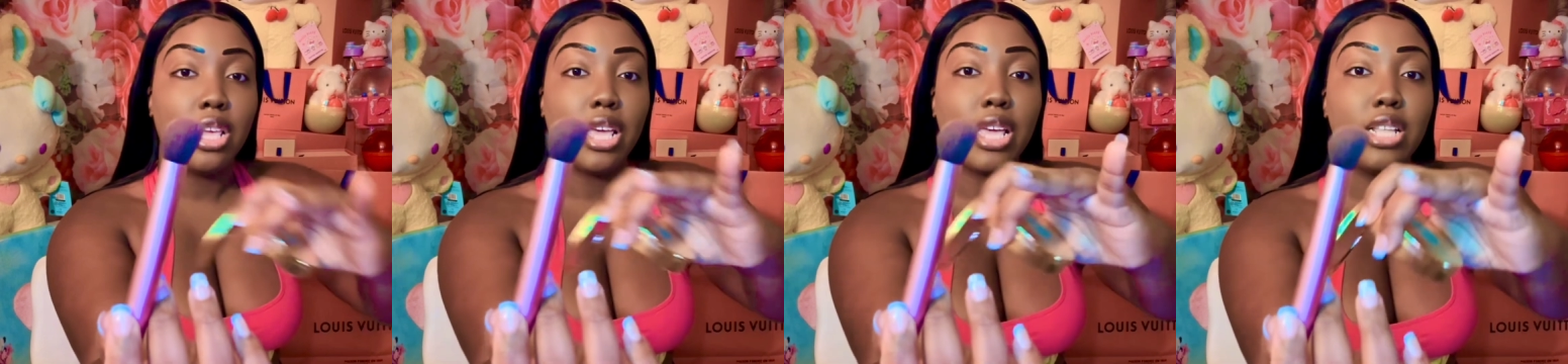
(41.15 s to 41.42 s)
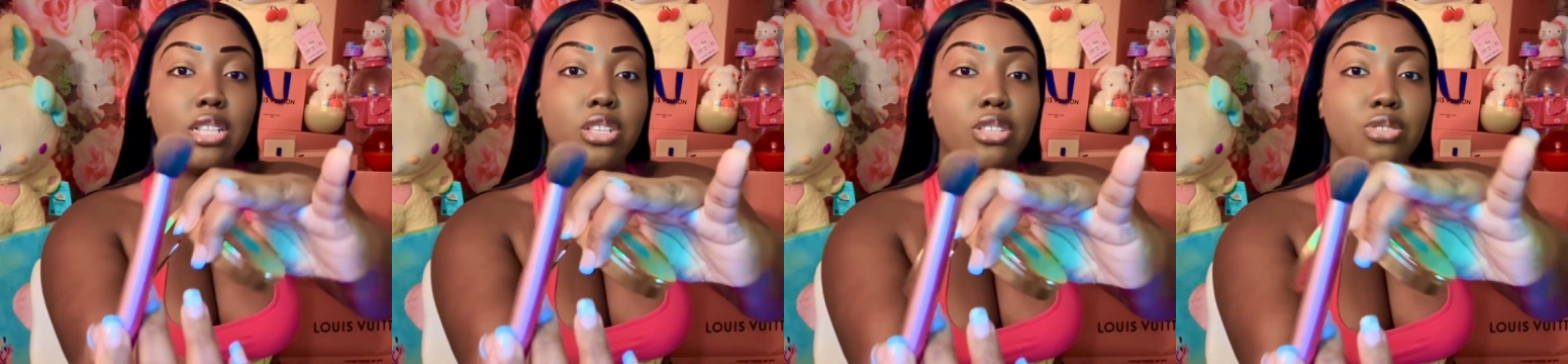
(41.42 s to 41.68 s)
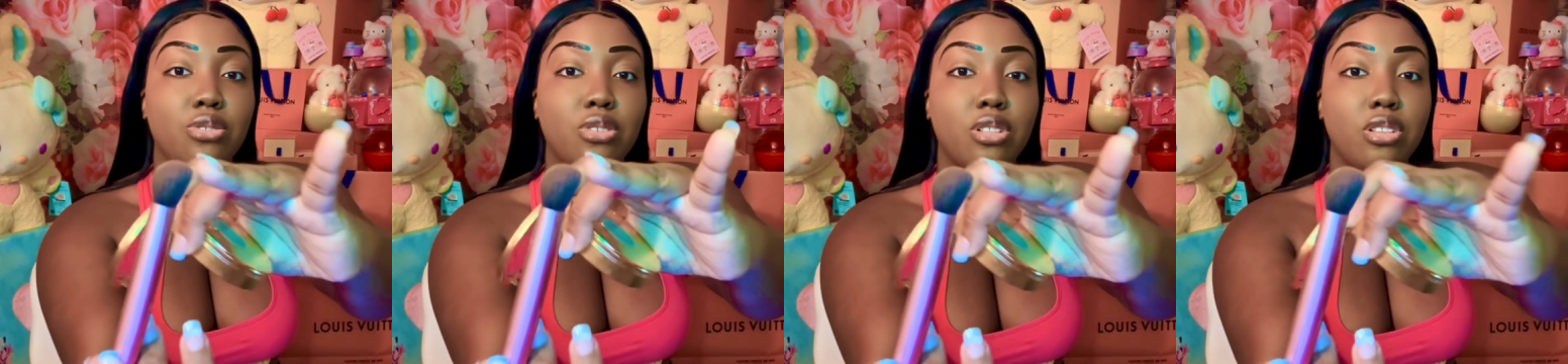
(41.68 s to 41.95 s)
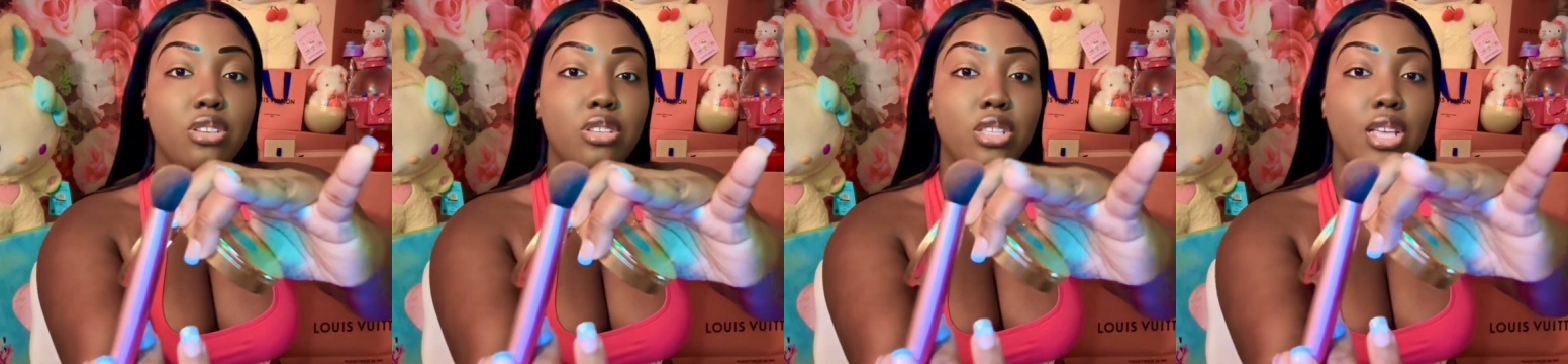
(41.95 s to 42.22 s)
and the
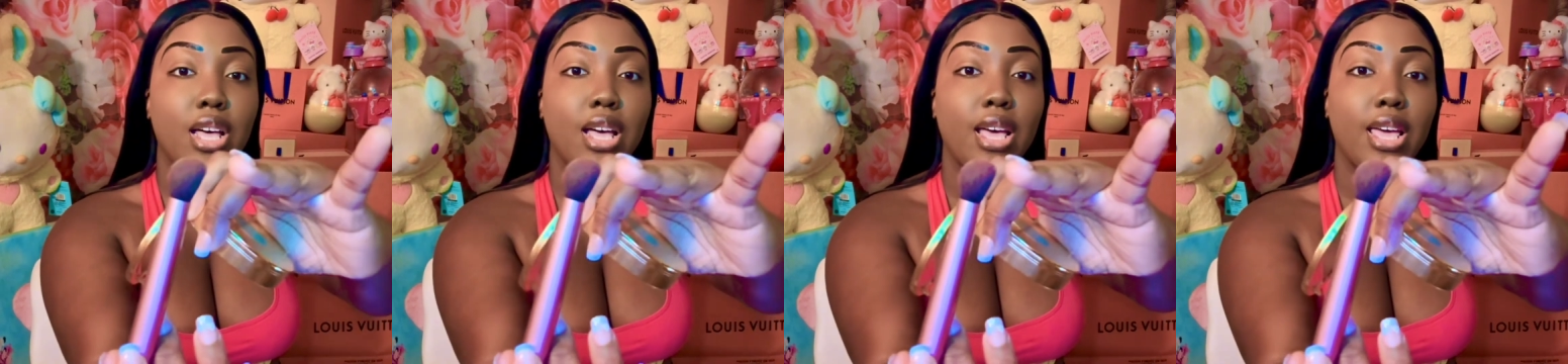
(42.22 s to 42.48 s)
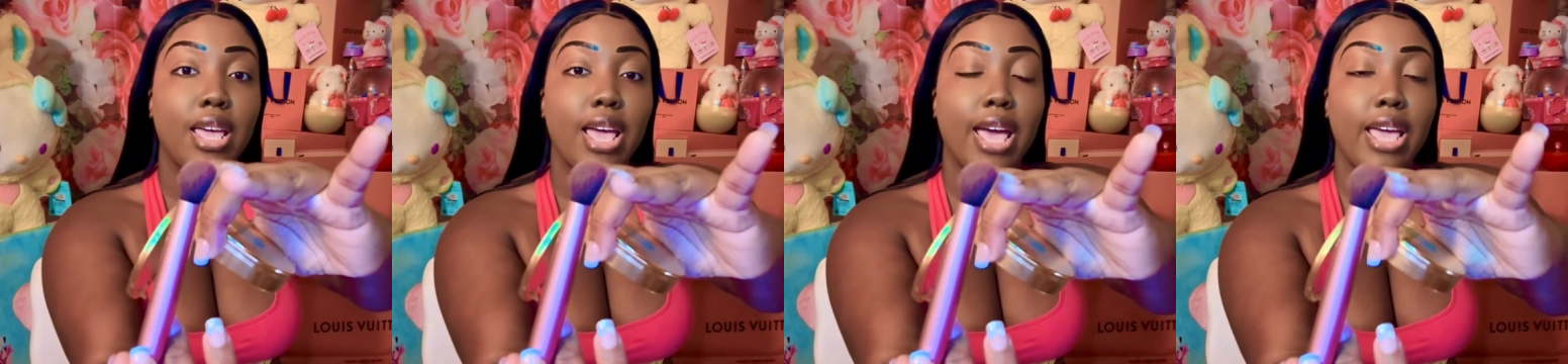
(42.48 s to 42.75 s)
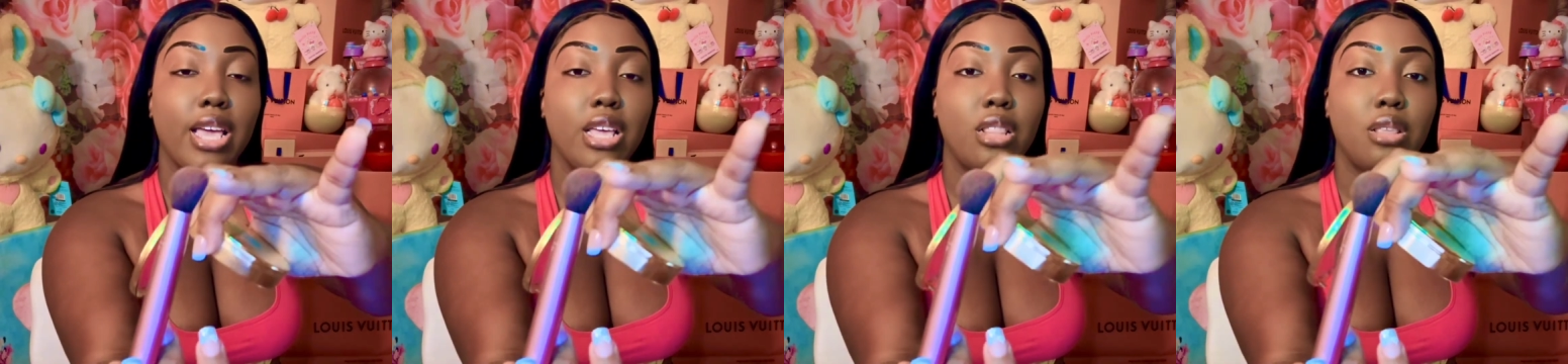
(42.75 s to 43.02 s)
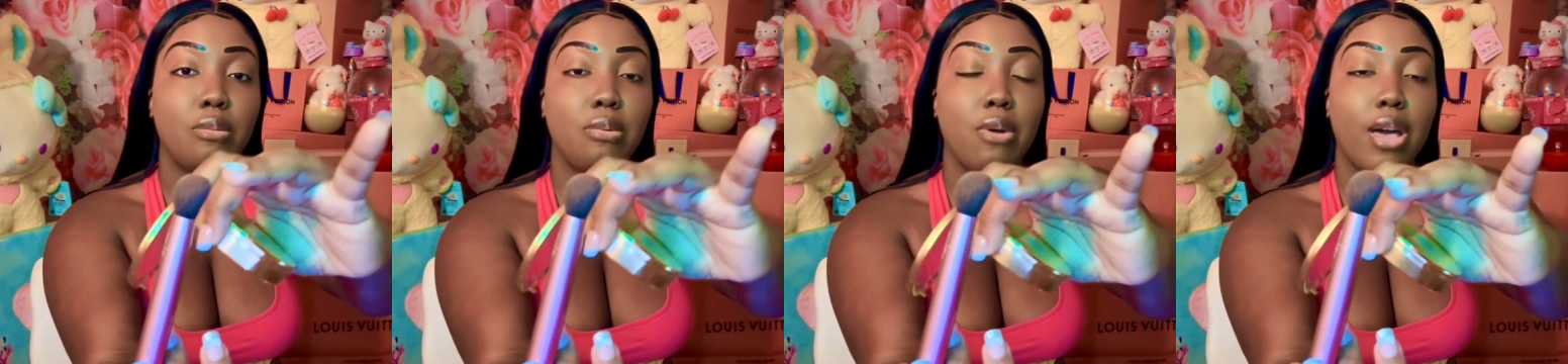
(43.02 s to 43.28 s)
taller side, I get
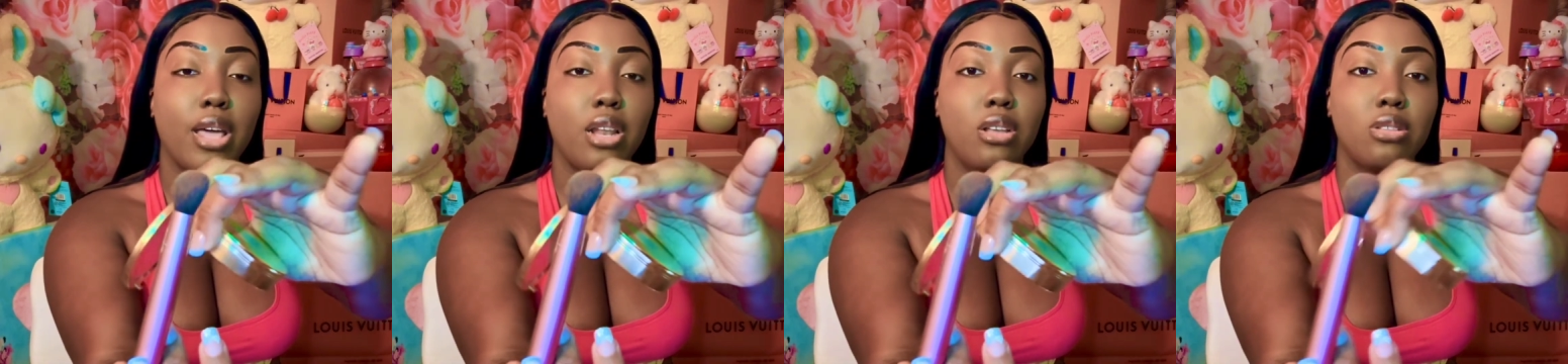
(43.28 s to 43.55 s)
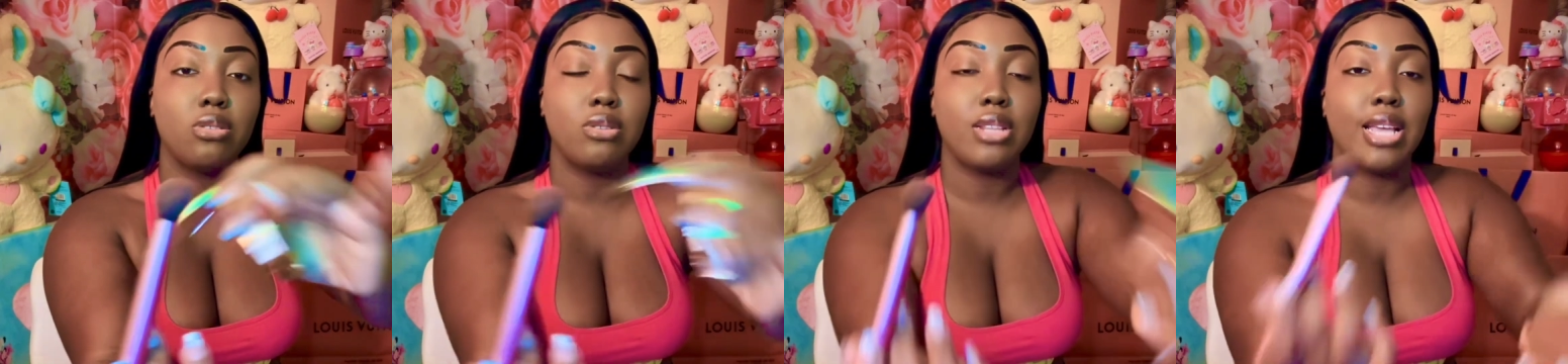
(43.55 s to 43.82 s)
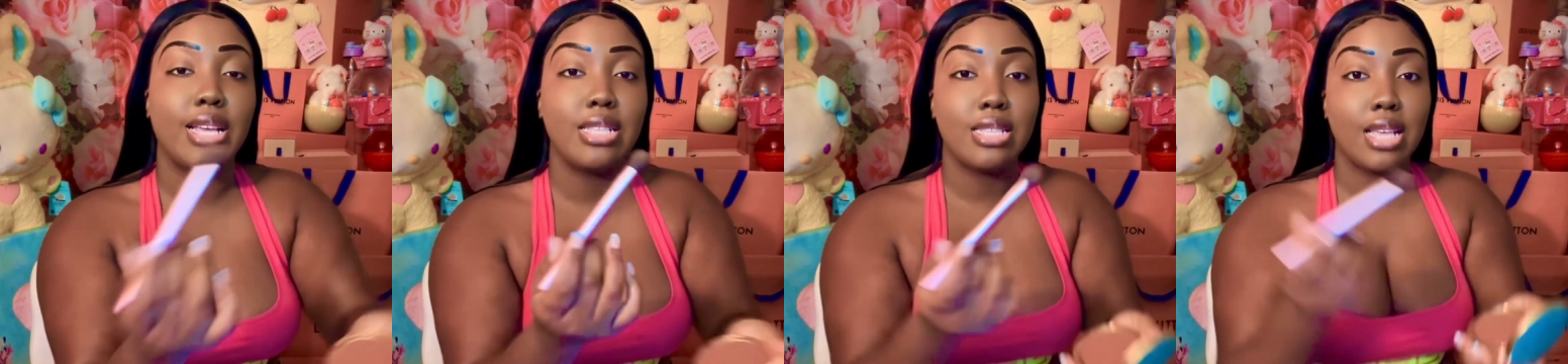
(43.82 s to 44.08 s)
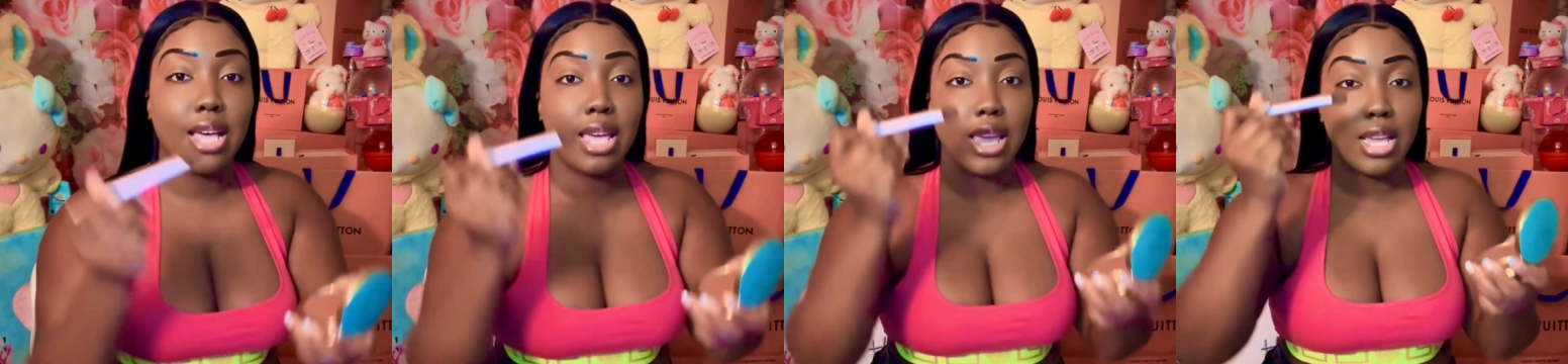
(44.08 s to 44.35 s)
the product on that
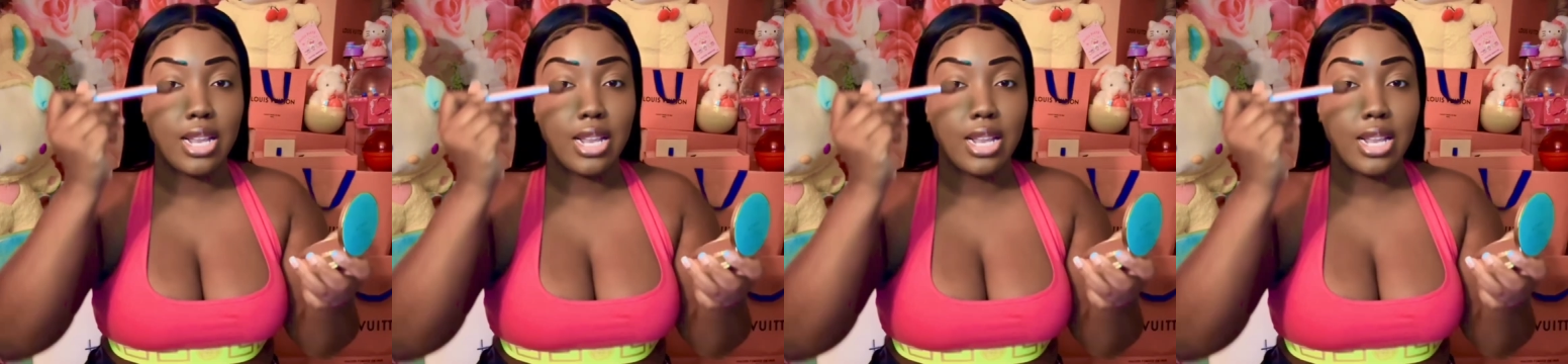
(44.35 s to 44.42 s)
side,